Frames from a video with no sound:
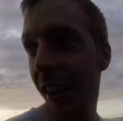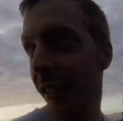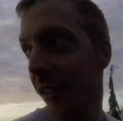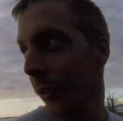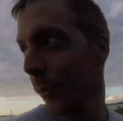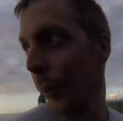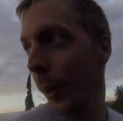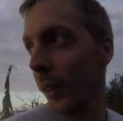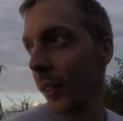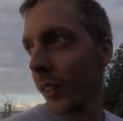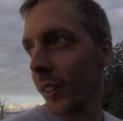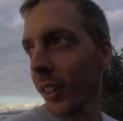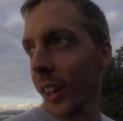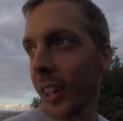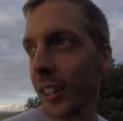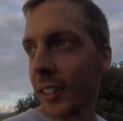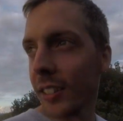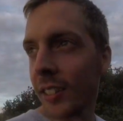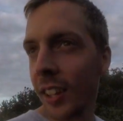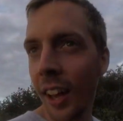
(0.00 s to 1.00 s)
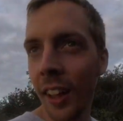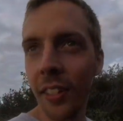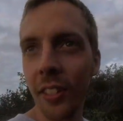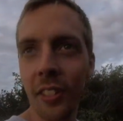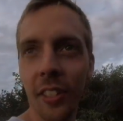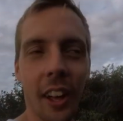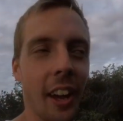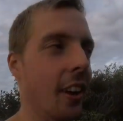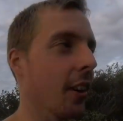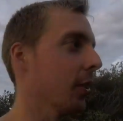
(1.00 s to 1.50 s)
of spending like
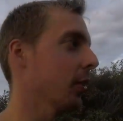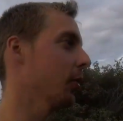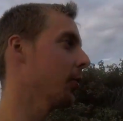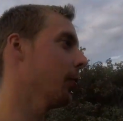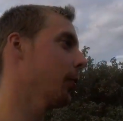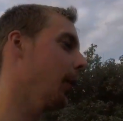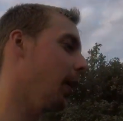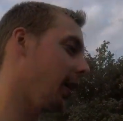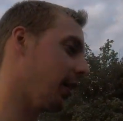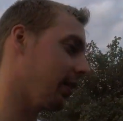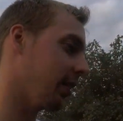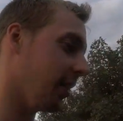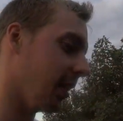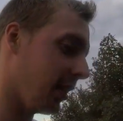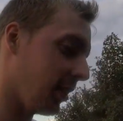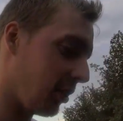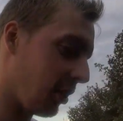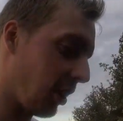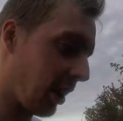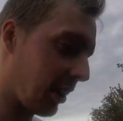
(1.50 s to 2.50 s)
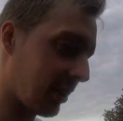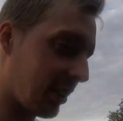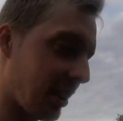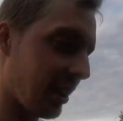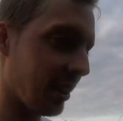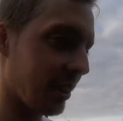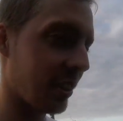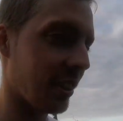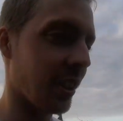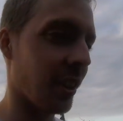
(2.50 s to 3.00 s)
$10,000 on jet
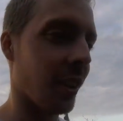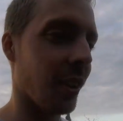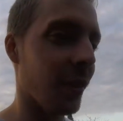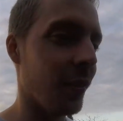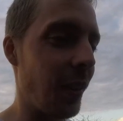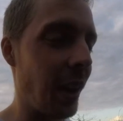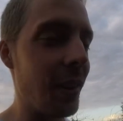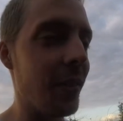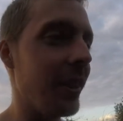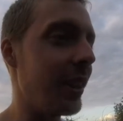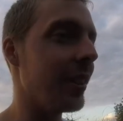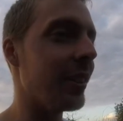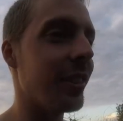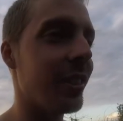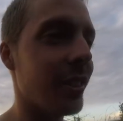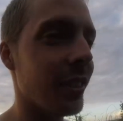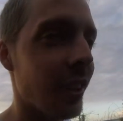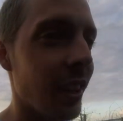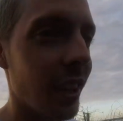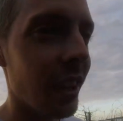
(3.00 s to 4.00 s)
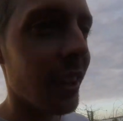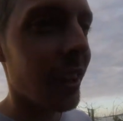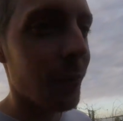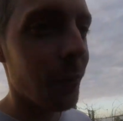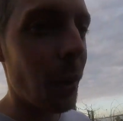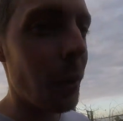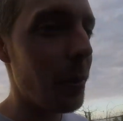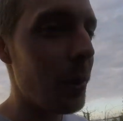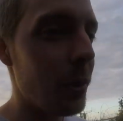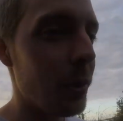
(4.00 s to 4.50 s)
skis, you know, maybe you
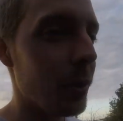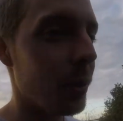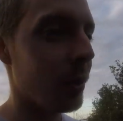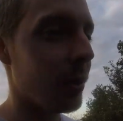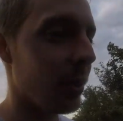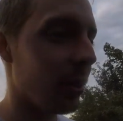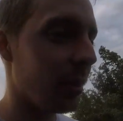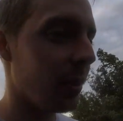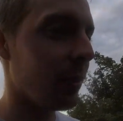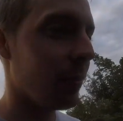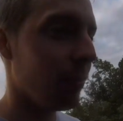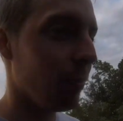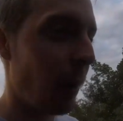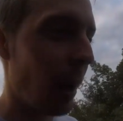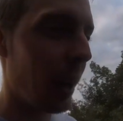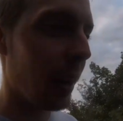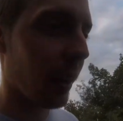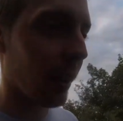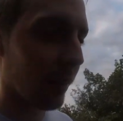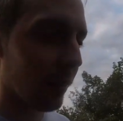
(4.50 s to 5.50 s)
made a